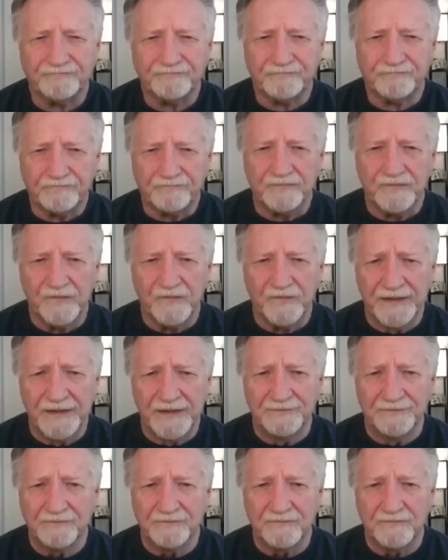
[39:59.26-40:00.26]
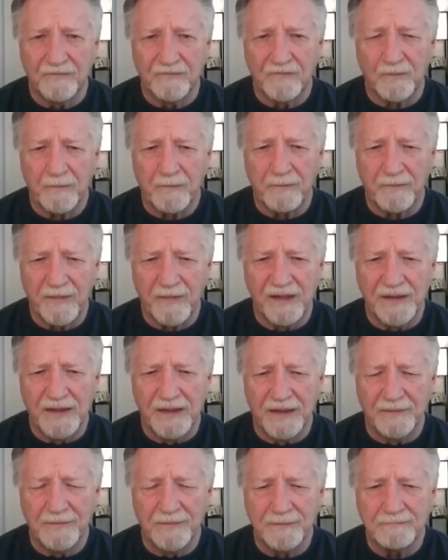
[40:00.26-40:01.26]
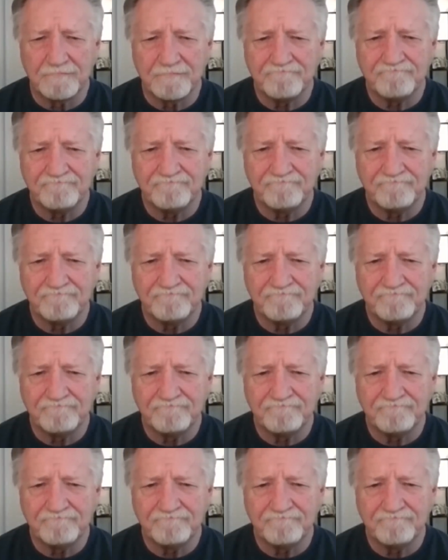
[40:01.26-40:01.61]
great. That's great. Yeah. So at the